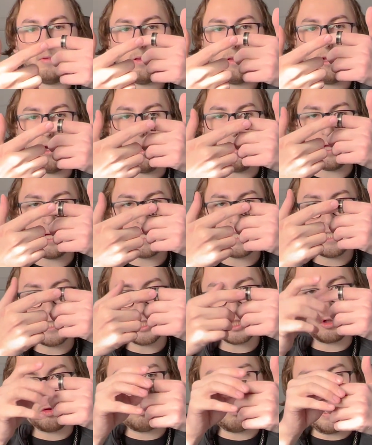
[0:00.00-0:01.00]
All I need
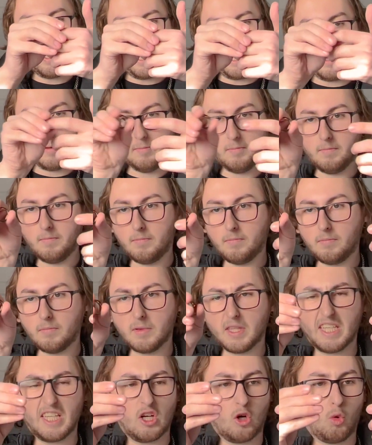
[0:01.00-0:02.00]
is a ring.
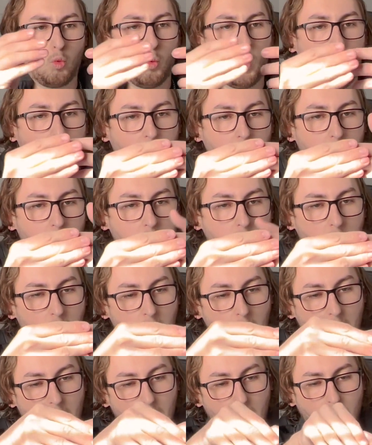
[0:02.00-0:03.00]
Here, watch.
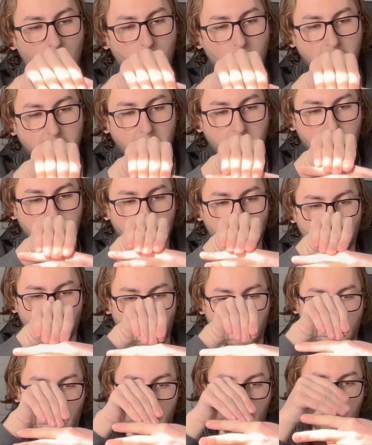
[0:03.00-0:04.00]
We take the
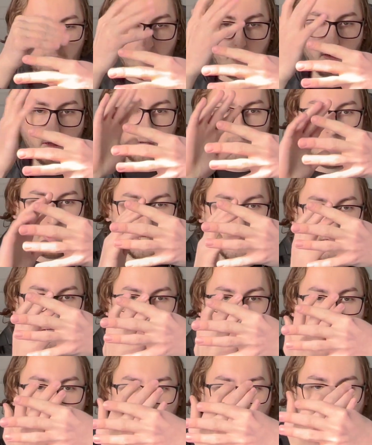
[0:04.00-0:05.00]
ring, and I
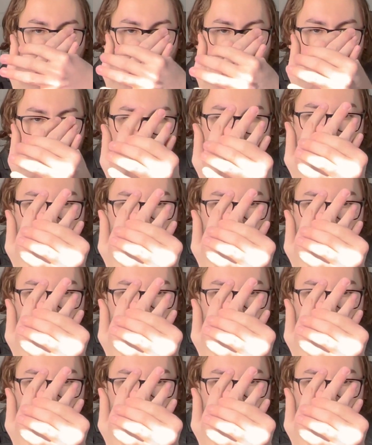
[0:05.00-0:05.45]
can make it